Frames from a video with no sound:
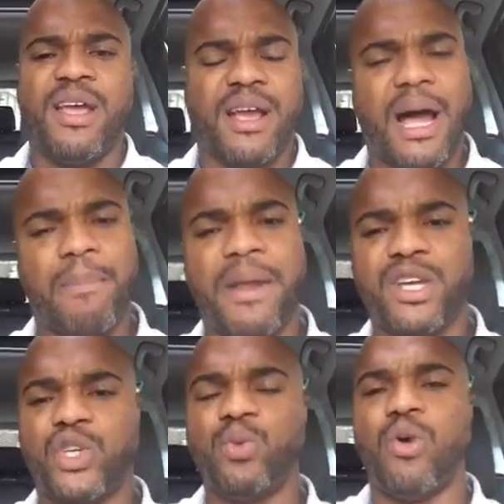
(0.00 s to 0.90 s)
God
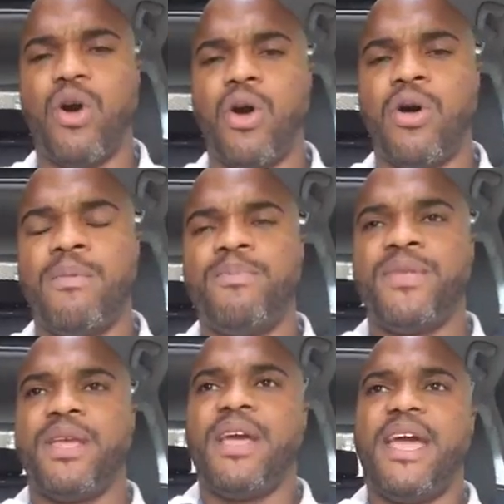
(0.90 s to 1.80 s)
bless you all.
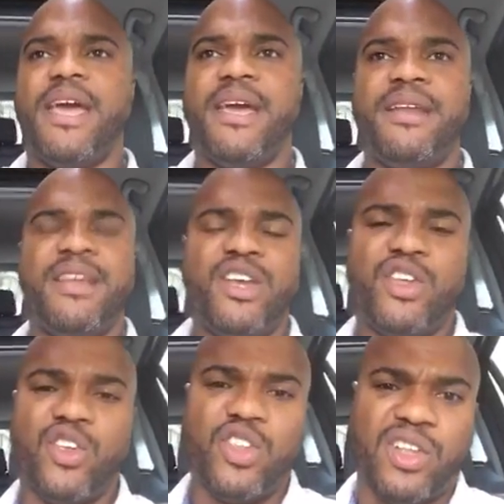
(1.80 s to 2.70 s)
And
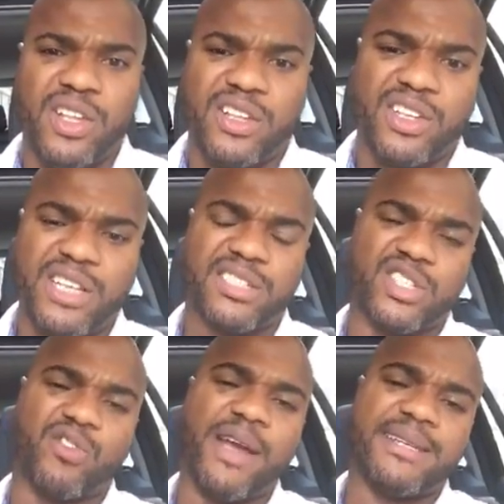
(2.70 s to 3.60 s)
this
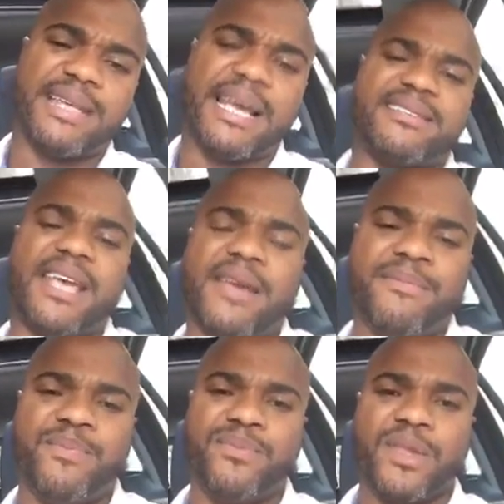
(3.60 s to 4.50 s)
is Great Zach Tate.
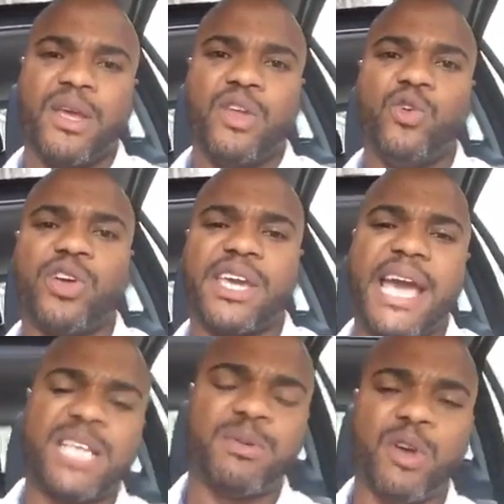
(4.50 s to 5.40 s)
You can
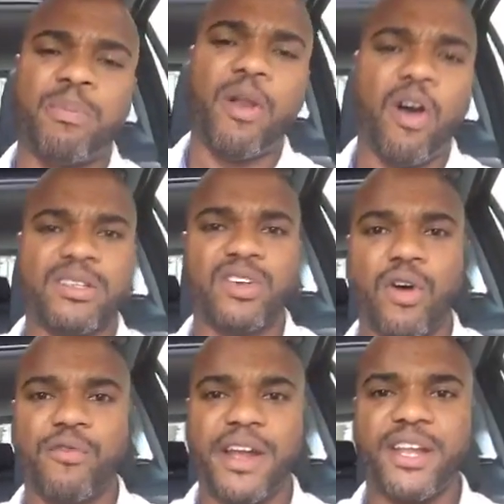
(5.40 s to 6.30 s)
catch me on Blog
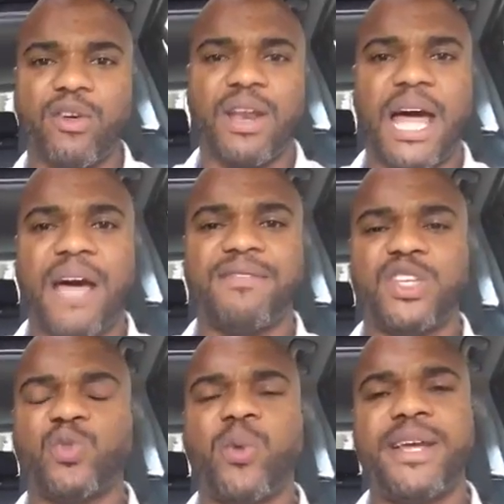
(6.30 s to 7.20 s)
Talk Radio Live
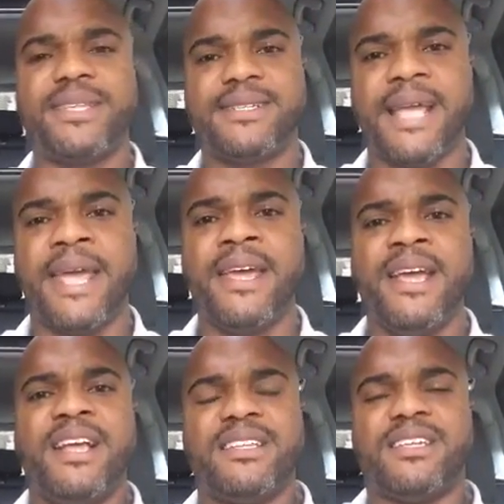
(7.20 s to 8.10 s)
this Wednesday.
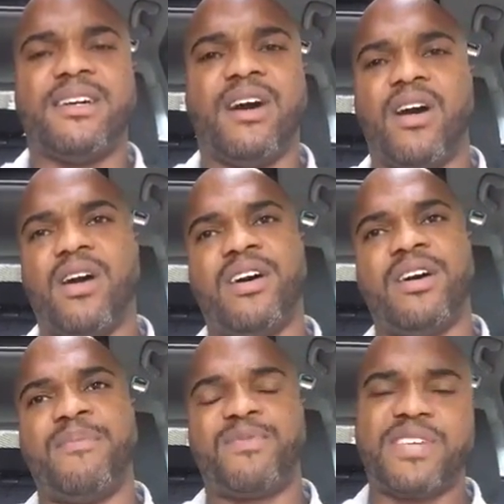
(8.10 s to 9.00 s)

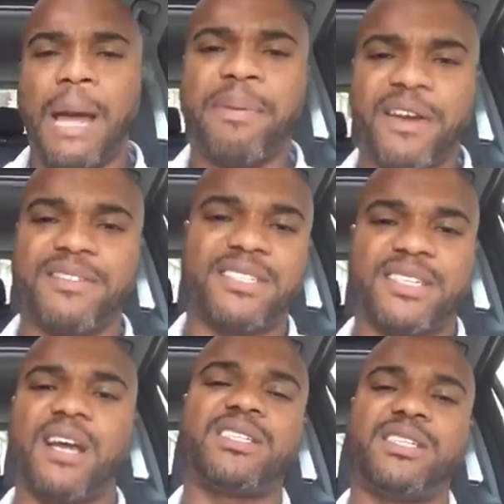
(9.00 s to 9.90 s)
The topic of
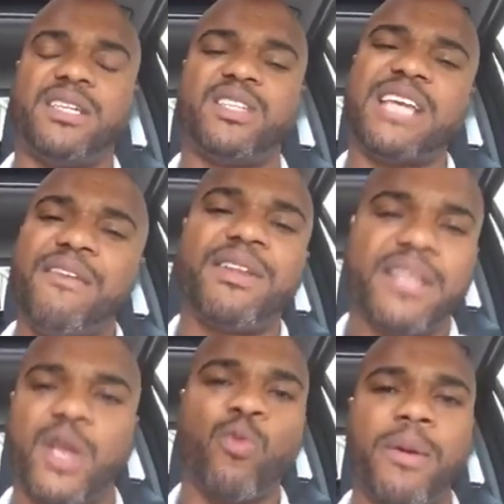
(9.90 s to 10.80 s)
discussion is
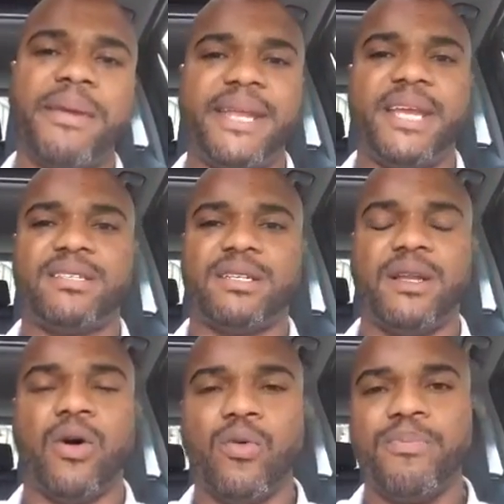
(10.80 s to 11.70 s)
everything women need to
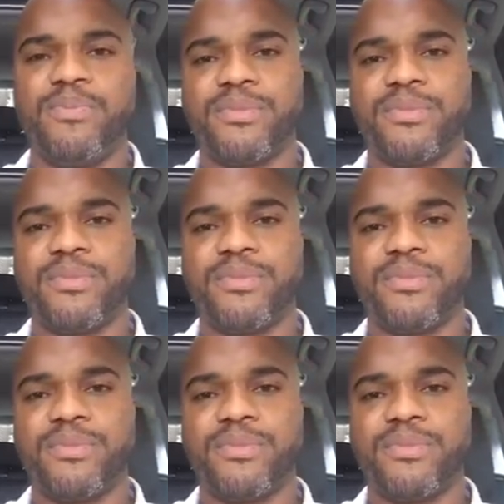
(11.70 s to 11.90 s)
know.